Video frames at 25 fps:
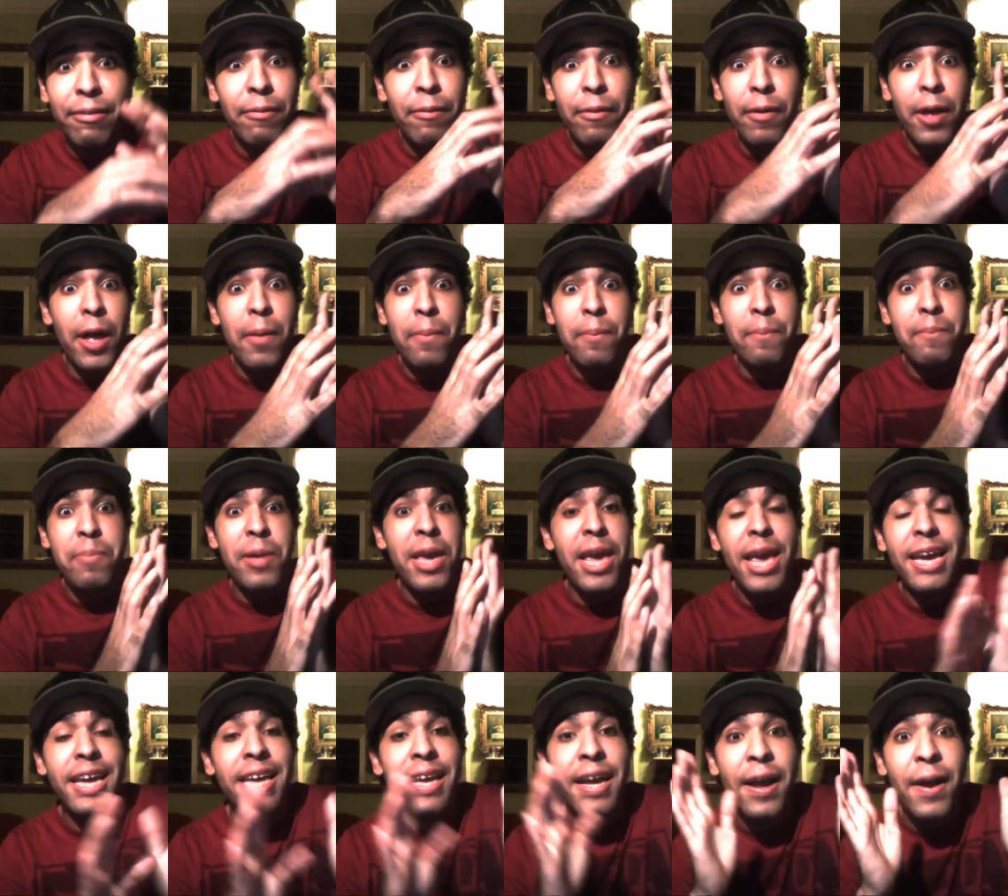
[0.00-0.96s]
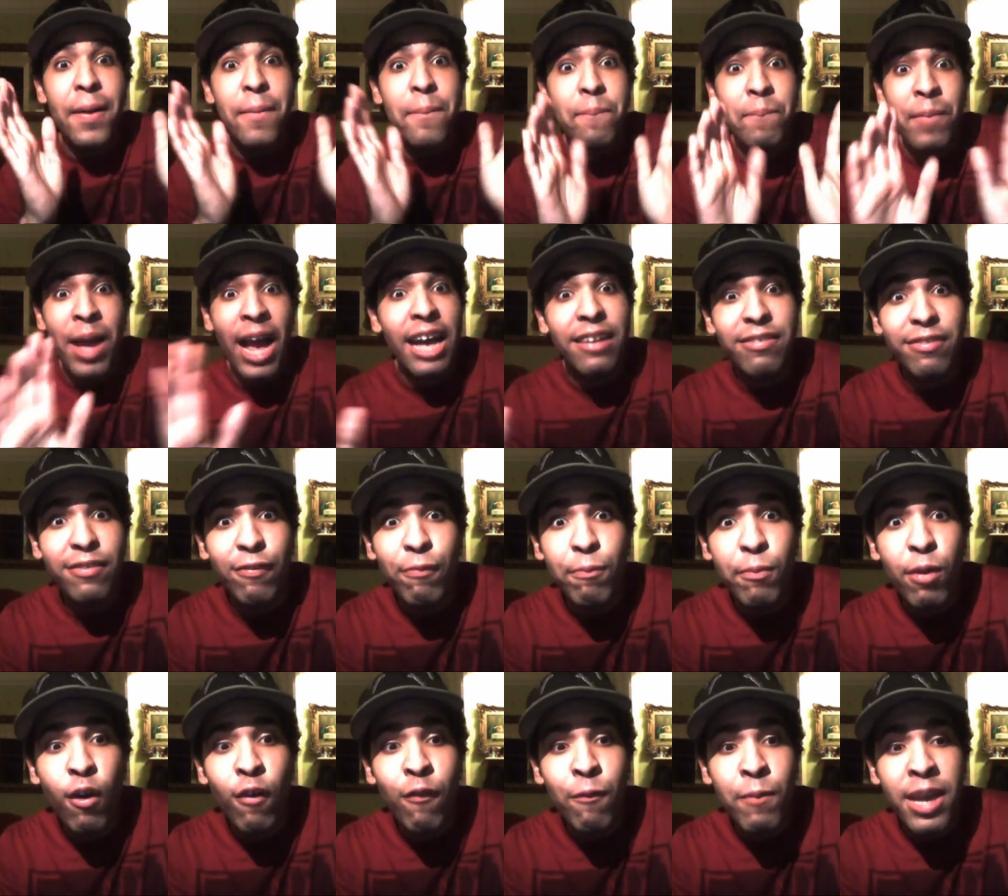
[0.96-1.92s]
a big, massive
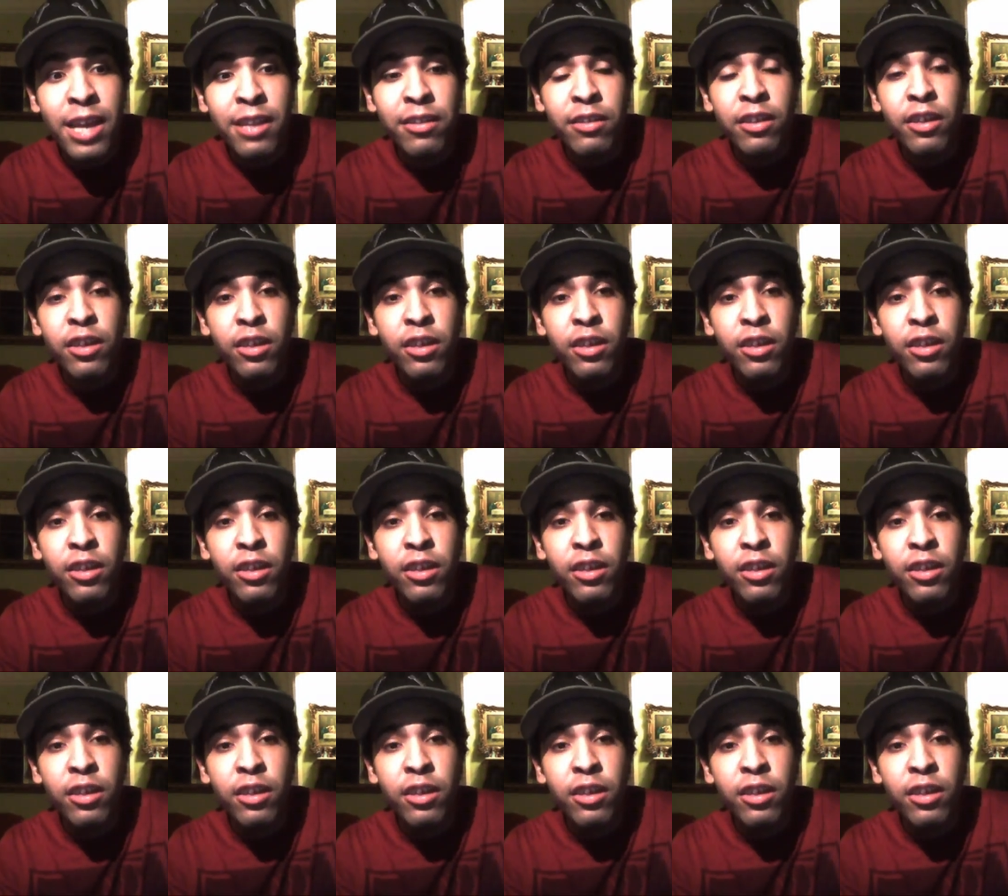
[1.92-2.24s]
movement